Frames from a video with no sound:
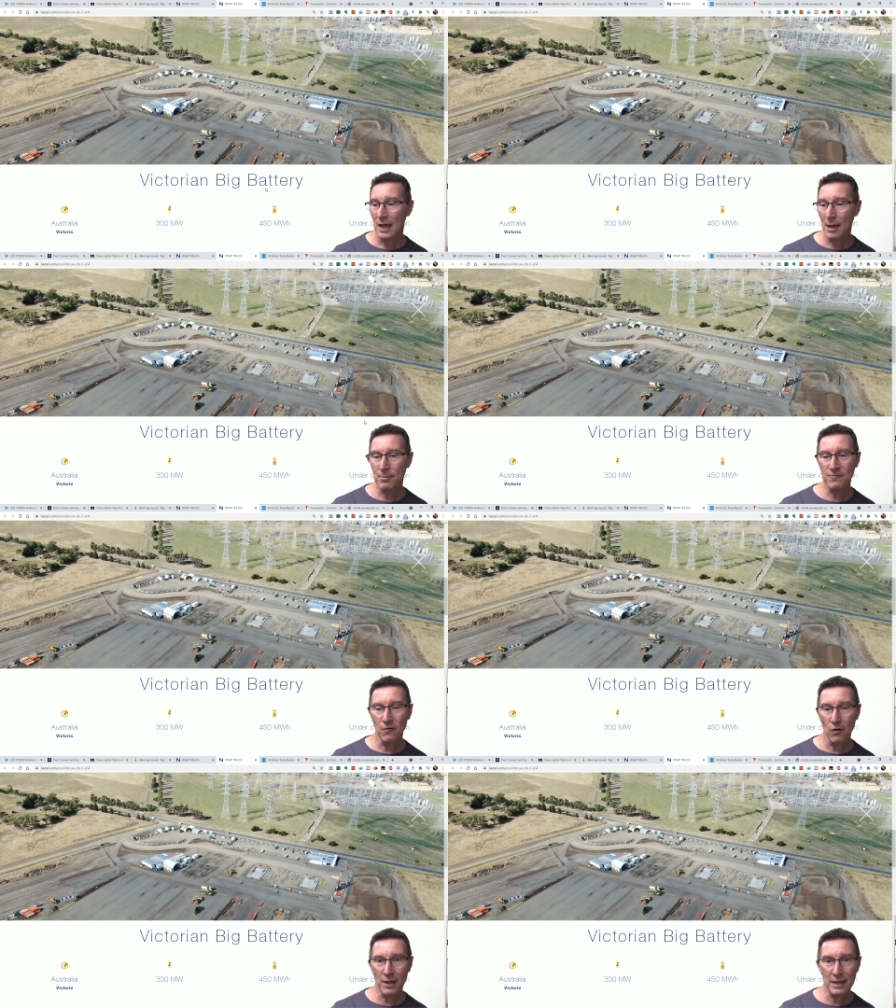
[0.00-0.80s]
And
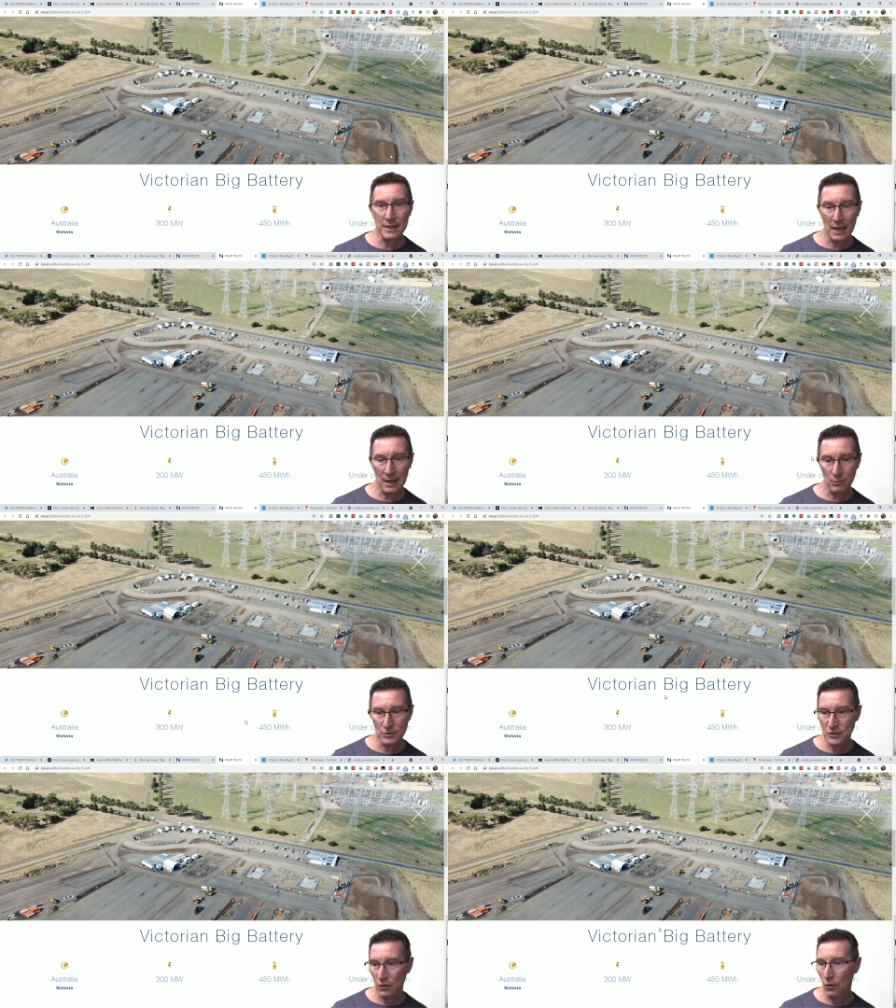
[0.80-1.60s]
before that, yeah, it
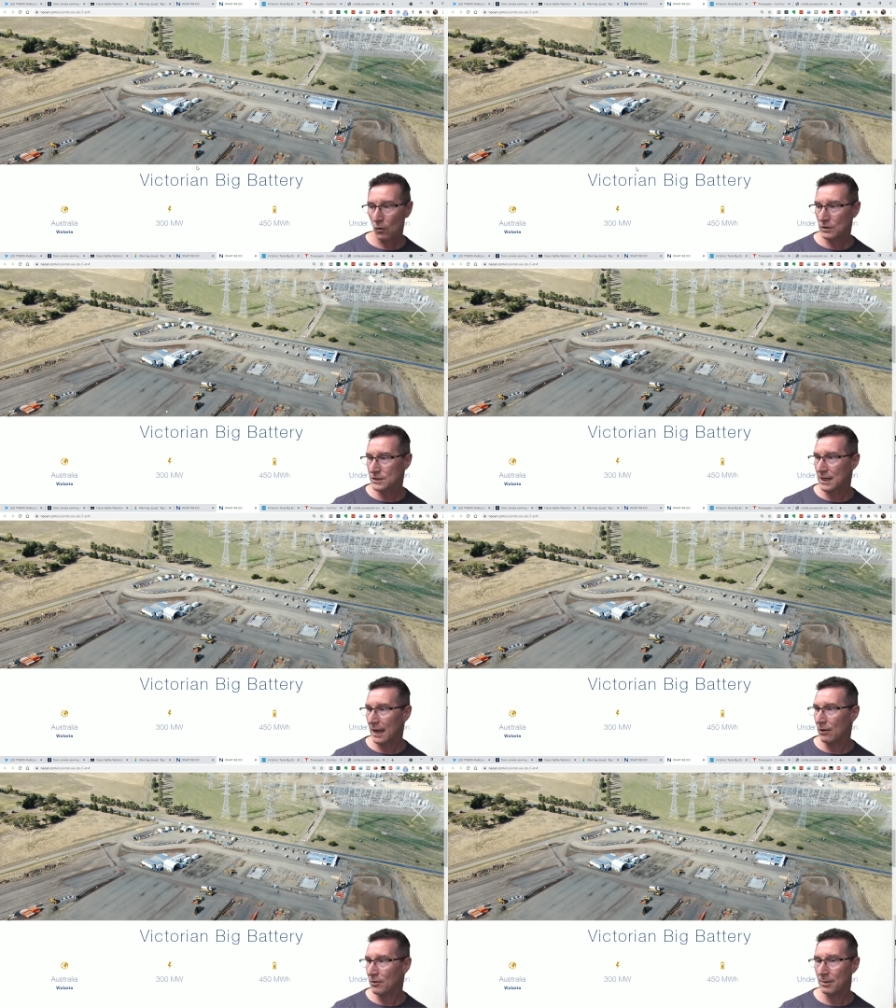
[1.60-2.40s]
was the
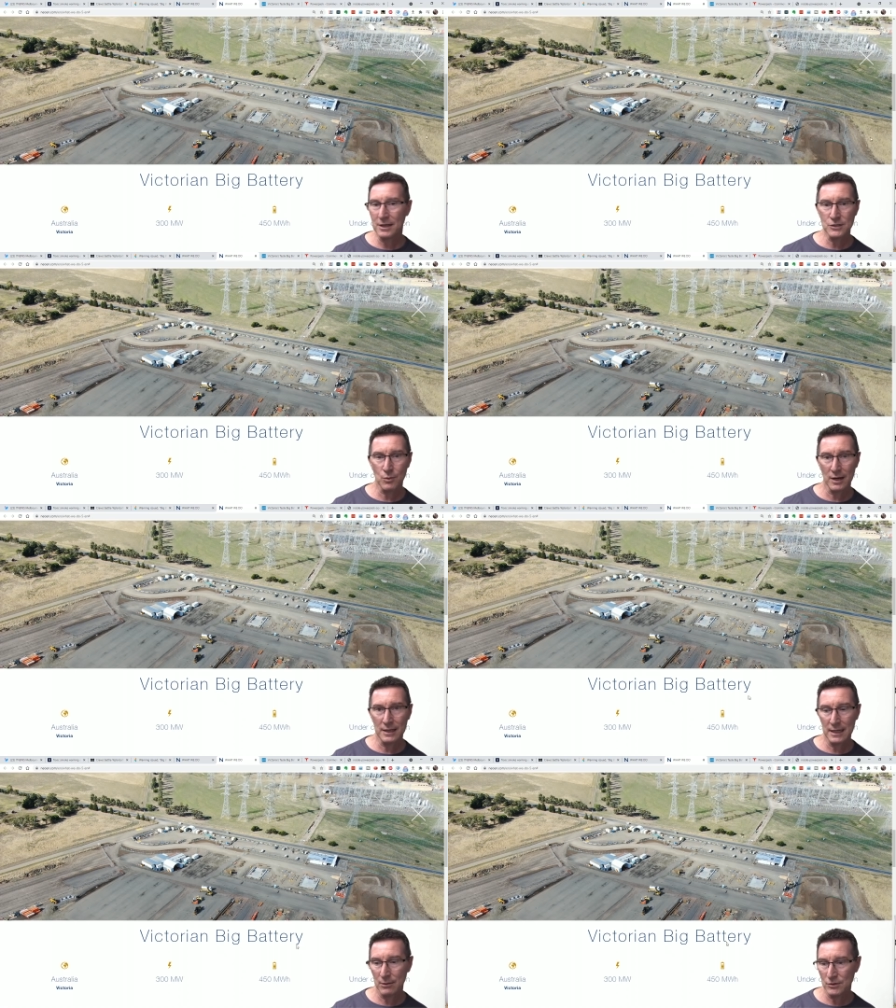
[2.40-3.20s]
Hornsdale, the biggest one
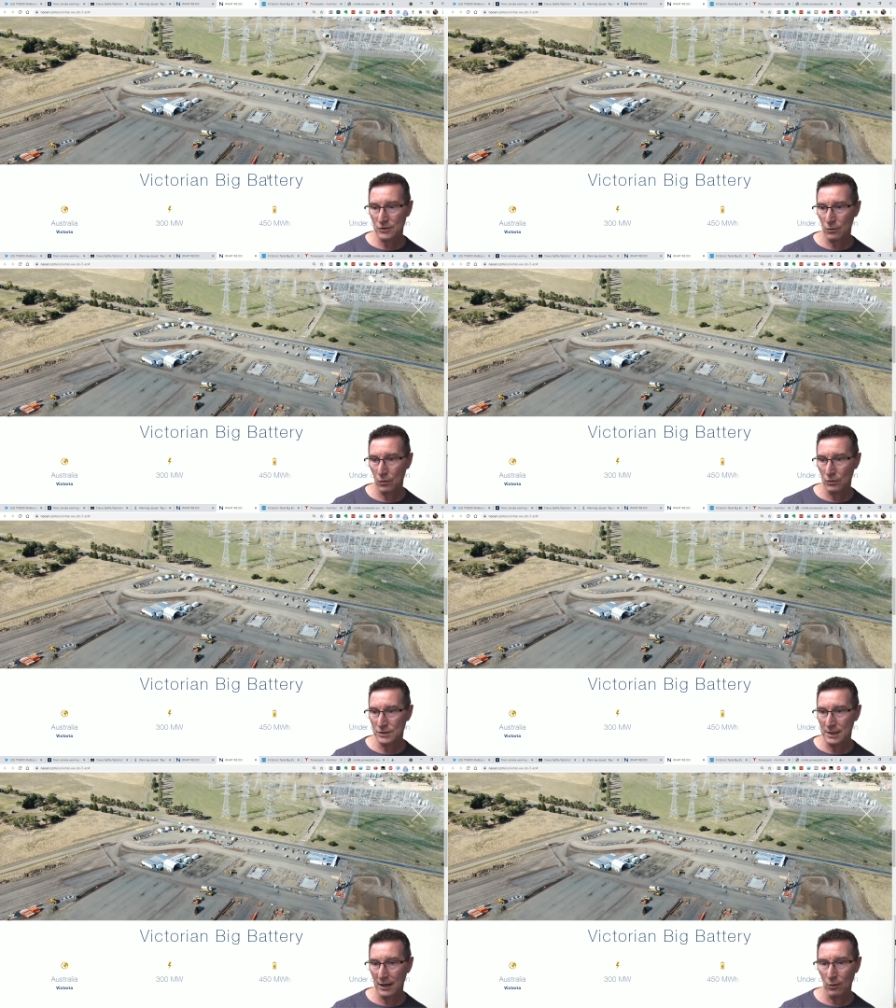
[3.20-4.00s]
here was the
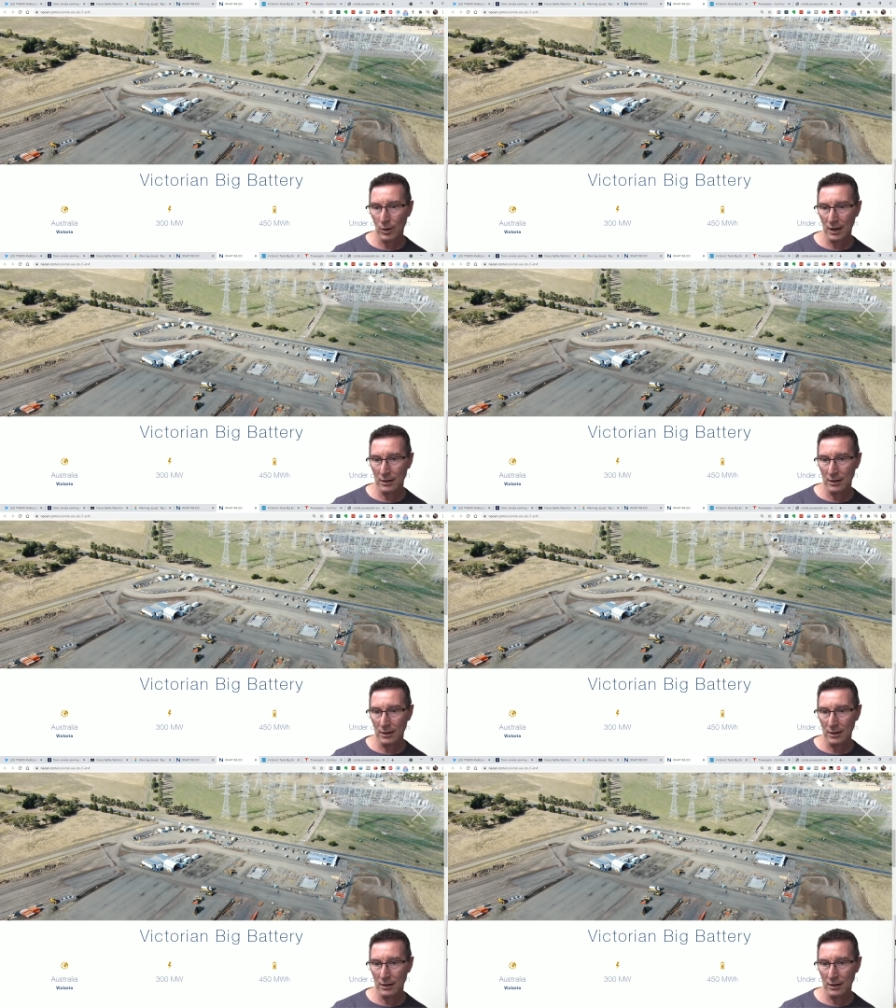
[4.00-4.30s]
Hornsdale one.